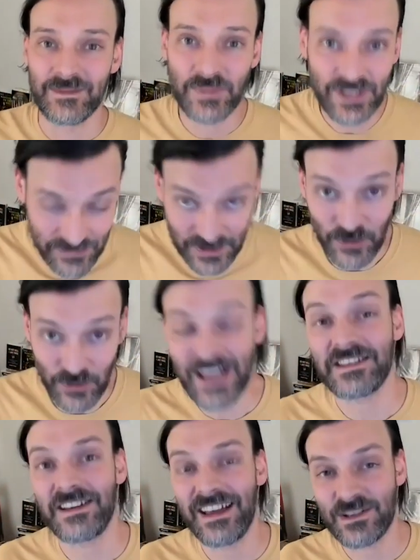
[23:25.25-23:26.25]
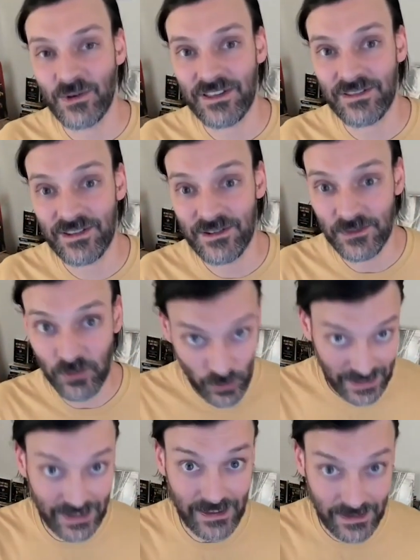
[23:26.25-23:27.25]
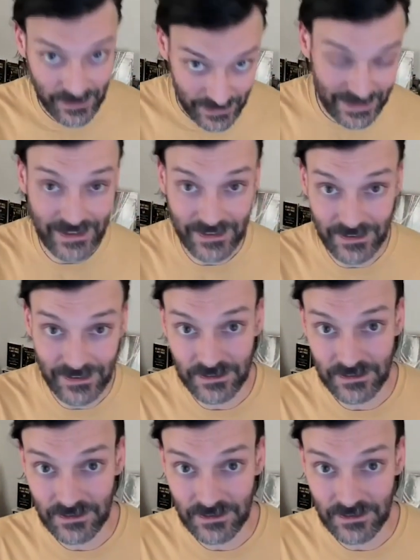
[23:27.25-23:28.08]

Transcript: But if it resonates with you, we need